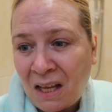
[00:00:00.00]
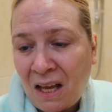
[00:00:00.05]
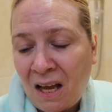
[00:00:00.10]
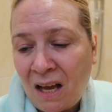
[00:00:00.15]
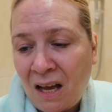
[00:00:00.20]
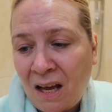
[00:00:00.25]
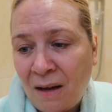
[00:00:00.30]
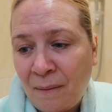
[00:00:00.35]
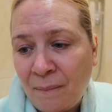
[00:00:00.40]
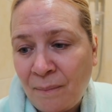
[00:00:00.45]

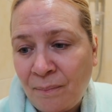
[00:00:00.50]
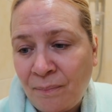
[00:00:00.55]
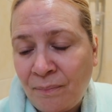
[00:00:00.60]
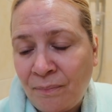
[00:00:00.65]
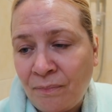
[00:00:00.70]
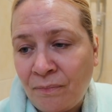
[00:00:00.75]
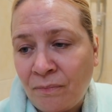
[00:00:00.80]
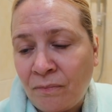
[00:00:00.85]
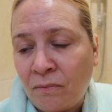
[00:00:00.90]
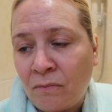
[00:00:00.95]

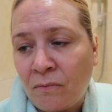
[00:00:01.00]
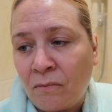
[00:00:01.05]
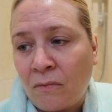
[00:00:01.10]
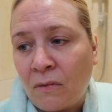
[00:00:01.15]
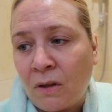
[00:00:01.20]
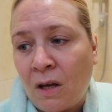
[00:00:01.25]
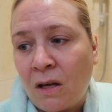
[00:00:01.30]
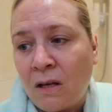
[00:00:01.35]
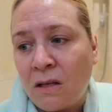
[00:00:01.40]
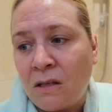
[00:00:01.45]

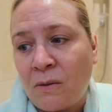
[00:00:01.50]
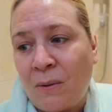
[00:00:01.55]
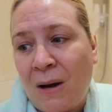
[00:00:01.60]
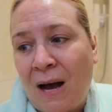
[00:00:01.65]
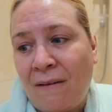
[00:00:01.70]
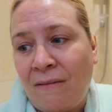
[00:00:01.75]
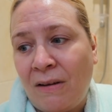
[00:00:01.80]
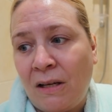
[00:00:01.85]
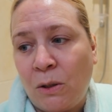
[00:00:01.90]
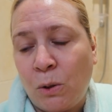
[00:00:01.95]
So I
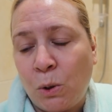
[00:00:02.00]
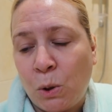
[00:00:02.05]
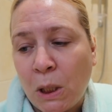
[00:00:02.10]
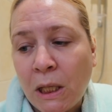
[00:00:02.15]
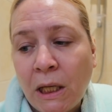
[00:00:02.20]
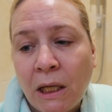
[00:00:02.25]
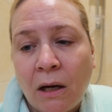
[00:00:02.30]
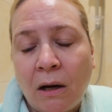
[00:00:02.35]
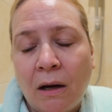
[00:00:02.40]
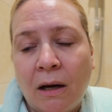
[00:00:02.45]
have a little
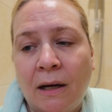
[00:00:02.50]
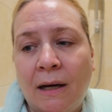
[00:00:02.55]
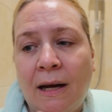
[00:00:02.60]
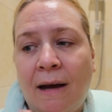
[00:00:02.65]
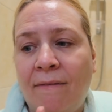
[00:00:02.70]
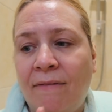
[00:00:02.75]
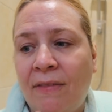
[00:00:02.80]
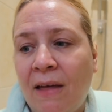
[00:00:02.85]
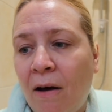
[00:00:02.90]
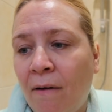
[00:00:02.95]
drink and
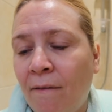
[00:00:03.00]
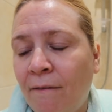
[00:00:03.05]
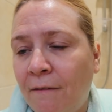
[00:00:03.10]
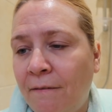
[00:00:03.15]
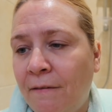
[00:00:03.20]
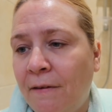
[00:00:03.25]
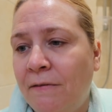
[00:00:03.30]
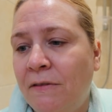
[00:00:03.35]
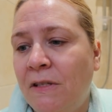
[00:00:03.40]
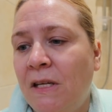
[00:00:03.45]
have that on for
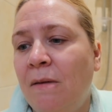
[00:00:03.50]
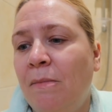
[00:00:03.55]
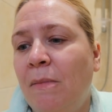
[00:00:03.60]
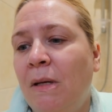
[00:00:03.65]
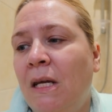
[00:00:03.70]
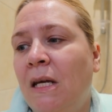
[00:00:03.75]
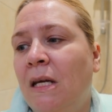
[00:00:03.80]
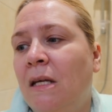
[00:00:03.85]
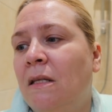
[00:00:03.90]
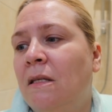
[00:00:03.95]
15
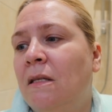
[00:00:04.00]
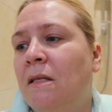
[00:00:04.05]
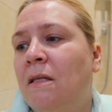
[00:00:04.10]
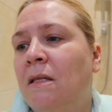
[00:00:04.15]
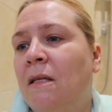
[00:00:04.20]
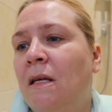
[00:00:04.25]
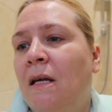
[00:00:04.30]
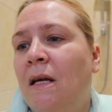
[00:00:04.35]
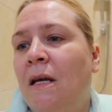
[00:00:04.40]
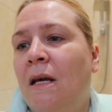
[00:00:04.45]

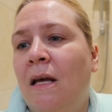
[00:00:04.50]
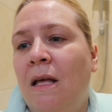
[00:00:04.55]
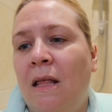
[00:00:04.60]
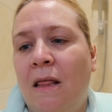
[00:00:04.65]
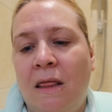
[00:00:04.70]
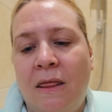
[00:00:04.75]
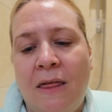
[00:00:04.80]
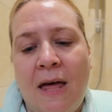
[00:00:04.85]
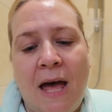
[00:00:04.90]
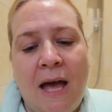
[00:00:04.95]
minutes.
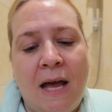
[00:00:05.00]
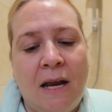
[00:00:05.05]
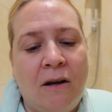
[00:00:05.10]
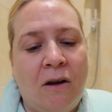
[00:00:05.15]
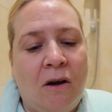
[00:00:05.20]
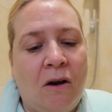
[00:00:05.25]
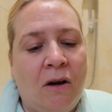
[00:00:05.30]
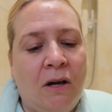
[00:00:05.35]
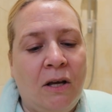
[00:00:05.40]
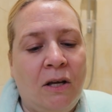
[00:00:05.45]

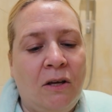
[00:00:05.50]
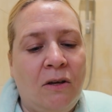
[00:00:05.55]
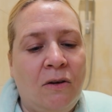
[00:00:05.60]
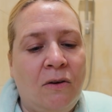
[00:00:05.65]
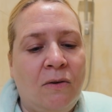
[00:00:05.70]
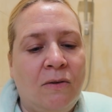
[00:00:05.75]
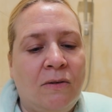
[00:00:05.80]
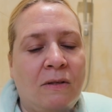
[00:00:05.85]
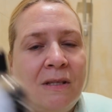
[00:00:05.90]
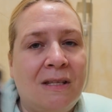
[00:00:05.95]
Then I
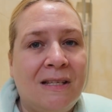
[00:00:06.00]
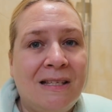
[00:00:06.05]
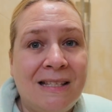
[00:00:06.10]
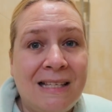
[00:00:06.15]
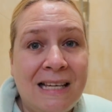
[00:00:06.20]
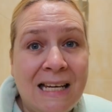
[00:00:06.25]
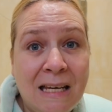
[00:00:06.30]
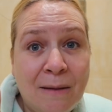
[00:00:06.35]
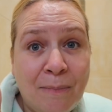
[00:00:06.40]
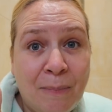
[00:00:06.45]
use the
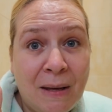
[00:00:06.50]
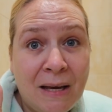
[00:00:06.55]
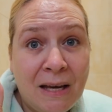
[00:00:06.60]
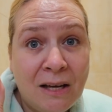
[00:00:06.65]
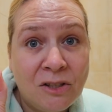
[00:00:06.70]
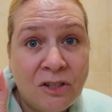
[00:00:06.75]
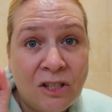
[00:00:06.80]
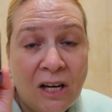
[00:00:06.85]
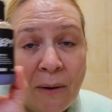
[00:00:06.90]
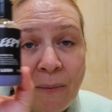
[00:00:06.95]

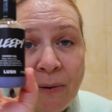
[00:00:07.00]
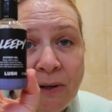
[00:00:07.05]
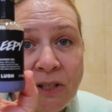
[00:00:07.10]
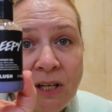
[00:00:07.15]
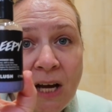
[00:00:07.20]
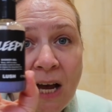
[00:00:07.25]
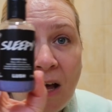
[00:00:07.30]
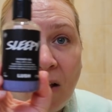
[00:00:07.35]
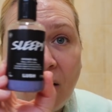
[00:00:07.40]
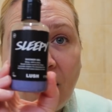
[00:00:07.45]
Sleepy shower
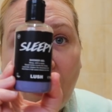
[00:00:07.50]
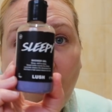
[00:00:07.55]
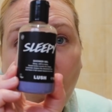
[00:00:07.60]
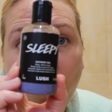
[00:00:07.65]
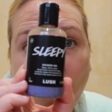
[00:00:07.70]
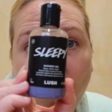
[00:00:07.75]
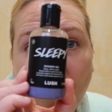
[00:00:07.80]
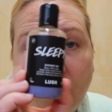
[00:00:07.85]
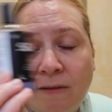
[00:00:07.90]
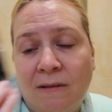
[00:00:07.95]
gel.
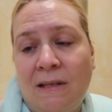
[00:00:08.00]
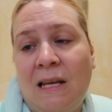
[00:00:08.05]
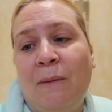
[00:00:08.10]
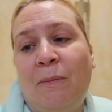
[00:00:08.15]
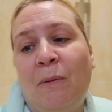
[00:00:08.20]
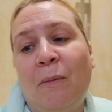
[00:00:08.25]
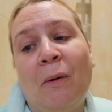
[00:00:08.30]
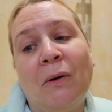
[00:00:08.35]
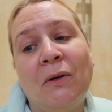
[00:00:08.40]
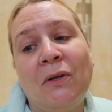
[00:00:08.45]
All of the
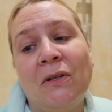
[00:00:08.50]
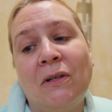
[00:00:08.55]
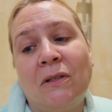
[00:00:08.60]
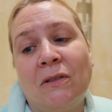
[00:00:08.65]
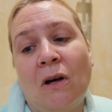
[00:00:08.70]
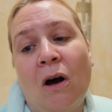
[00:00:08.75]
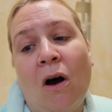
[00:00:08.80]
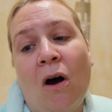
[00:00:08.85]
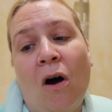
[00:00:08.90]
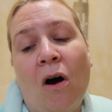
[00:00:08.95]
Sleepy
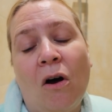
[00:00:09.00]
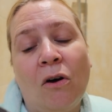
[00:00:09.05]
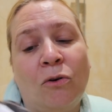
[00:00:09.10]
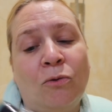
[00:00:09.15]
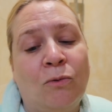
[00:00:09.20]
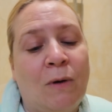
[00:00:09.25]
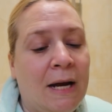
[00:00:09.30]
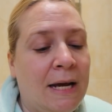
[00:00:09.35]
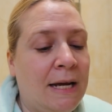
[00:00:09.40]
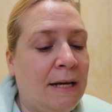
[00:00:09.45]
products are
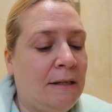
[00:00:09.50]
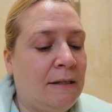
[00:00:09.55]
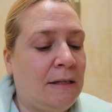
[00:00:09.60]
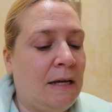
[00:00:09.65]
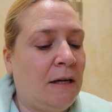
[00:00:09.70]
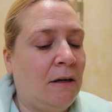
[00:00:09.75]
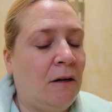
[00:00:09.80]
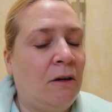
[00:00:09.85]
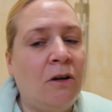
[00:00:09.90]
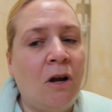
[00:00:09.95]
great,
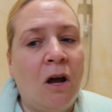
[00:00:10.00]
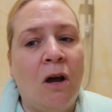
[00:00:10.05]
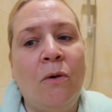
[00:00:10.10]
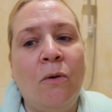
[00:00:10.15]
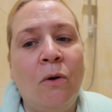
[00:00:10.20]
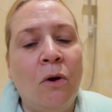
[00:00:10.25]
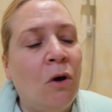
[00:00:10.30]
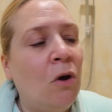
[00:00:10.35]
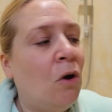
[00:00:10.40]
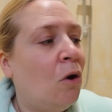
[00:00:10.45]
and I
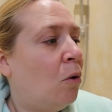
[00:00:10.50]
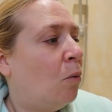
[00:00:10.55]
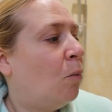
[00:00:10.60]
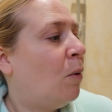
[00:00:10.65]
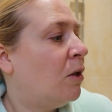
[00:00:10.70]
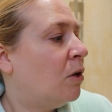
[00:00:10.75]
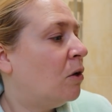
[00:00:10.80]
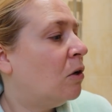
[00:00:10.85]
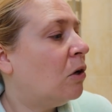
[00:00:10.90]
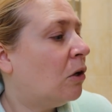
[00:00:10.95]
know
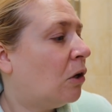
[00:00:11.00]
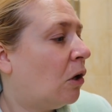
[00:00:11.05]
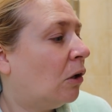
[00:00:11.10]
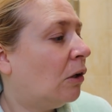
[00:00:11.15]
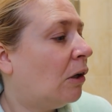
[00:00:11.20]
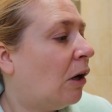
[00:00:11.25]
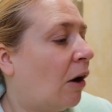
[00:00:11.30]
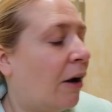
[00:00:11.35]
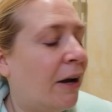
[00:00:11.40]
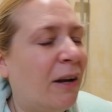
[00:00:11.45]
when you look
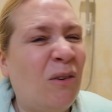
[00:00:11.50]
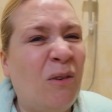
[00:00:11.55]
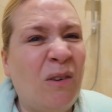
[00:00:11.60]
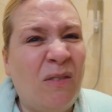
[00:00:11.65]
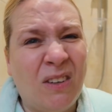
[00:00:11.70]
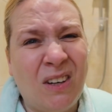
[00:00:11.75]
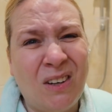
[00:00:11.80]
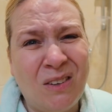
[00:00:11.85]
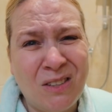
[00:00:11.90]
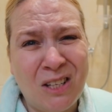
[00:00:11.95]
online or
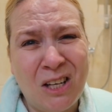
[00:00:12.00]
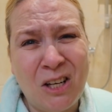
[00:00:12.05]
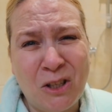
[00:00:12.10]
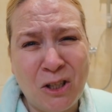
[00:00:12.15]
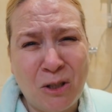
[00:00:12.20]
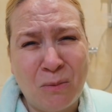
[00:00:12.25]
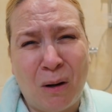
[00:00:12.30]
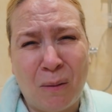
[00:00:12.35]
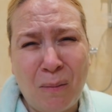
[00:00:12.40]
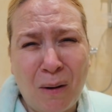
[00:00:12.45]
if you're going to
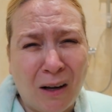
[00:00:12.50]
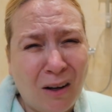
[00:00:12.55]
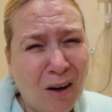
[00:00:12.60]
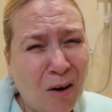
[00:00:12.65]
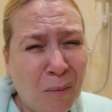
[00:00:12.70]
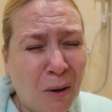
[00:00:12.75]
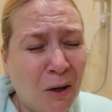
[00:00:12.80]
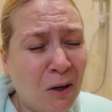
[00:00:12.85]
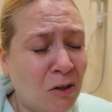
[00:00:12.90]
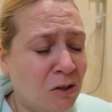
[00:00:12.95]
Lush, you might be like,
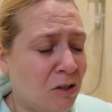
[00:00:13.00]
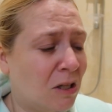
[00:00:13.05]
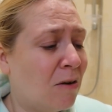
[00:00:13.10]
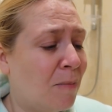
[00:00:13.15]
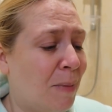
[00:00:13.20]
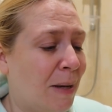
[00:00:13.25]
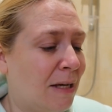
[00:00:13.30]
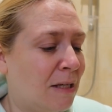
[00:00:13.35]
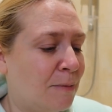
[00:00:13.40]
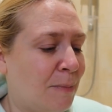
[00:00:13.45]
oh my gosh, they're
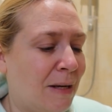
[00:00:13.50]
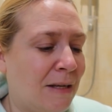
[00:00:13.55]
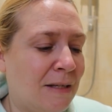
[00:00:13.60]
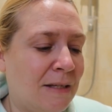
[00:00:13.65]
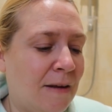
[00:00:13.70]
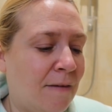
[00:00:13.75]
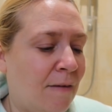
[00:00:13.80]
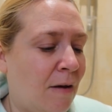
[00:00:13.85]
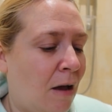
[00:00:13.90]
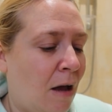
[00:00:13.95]
a bit
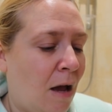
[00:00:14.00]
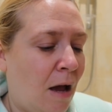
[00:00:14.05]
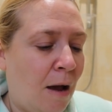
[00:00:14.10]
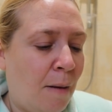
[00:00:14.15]
expensive.